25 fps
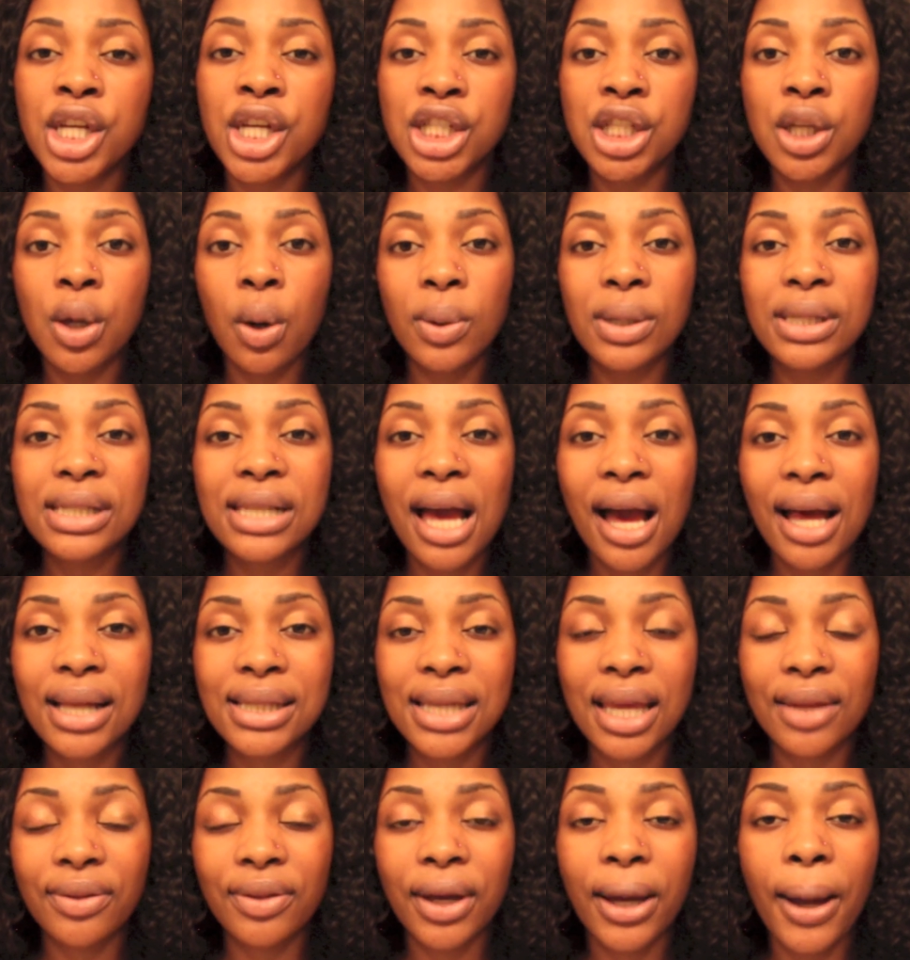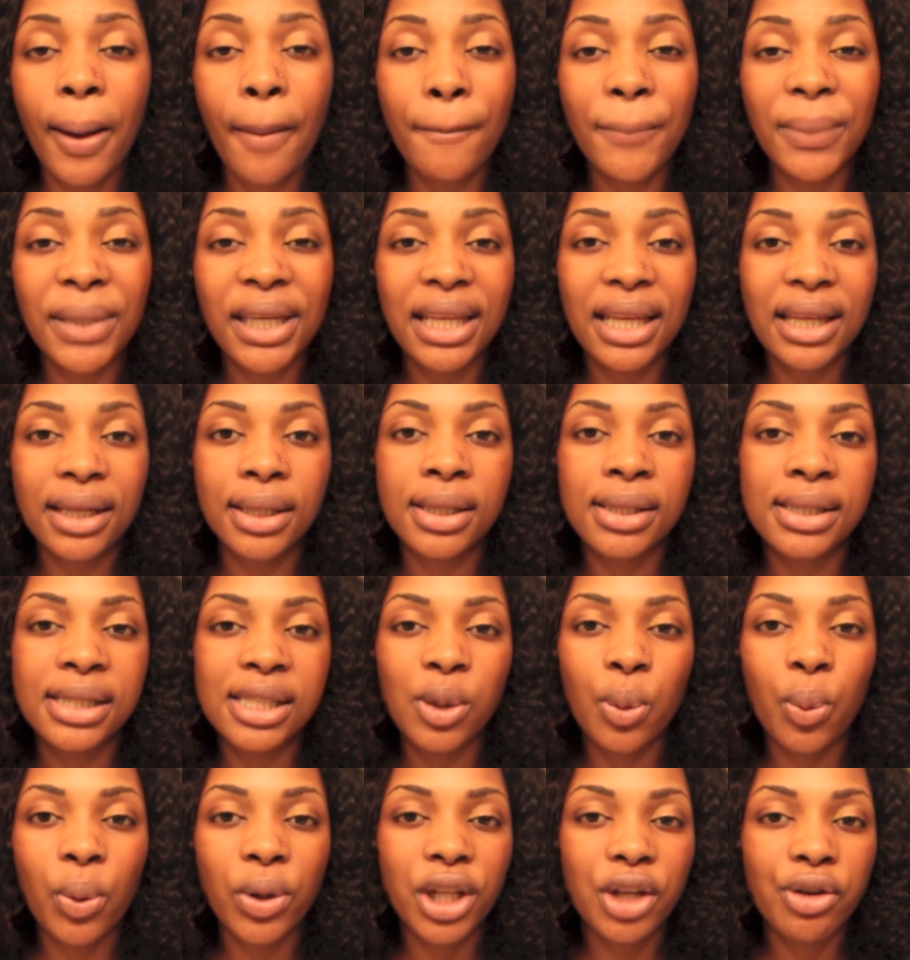So always contact the company and
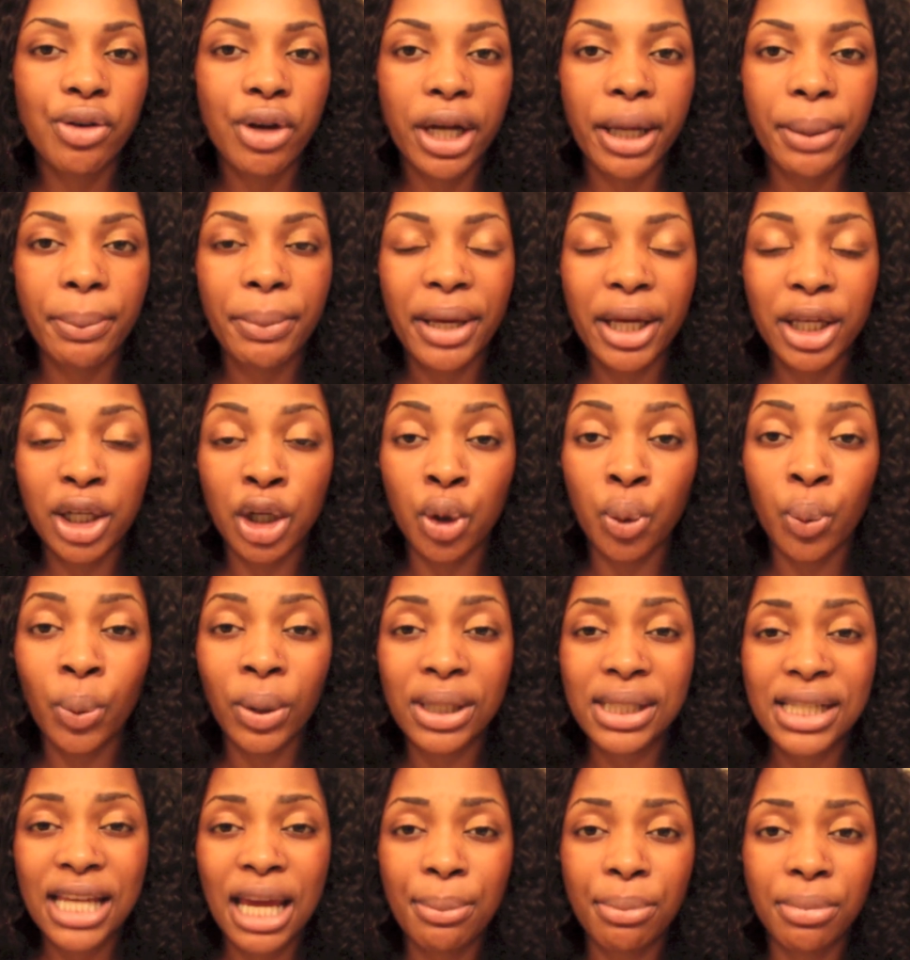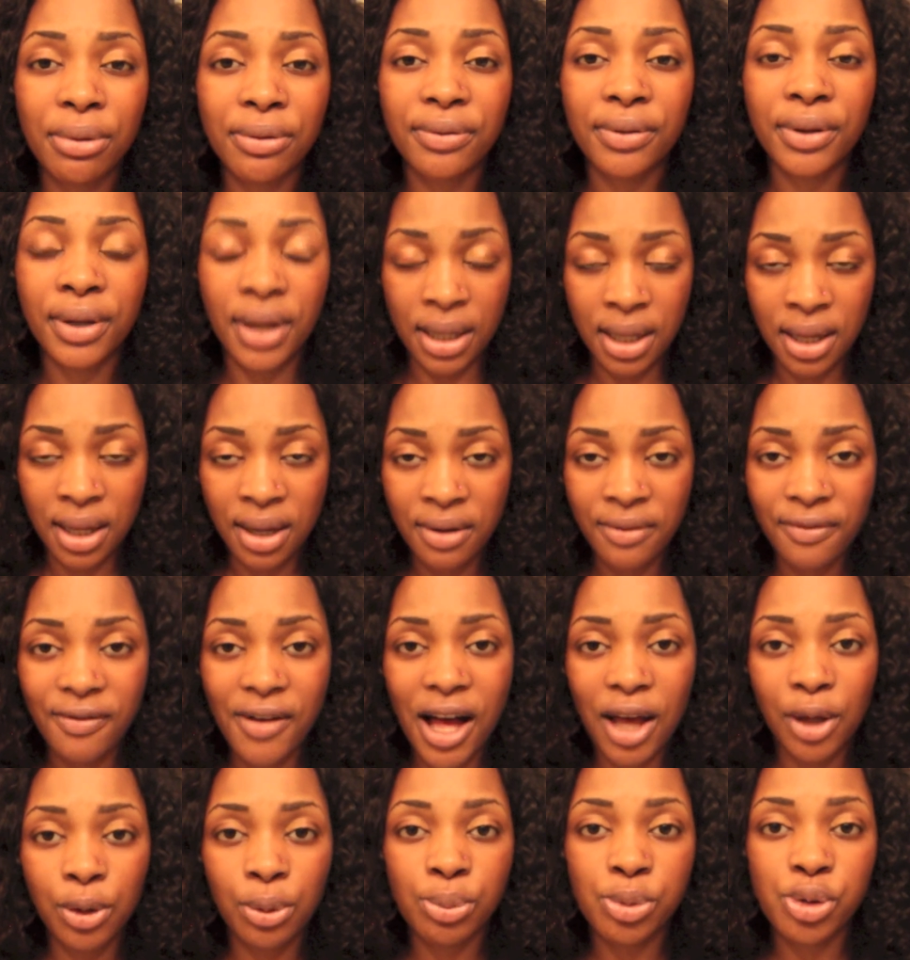see what they recommend on what type of
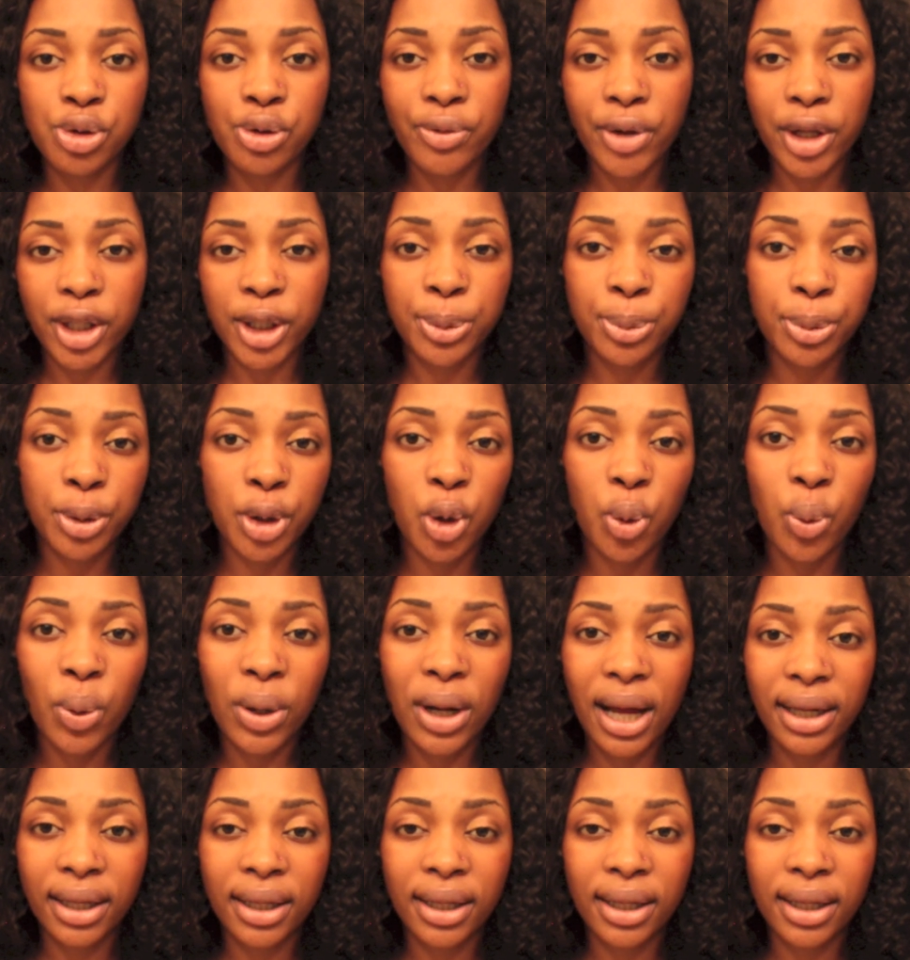volume developer or what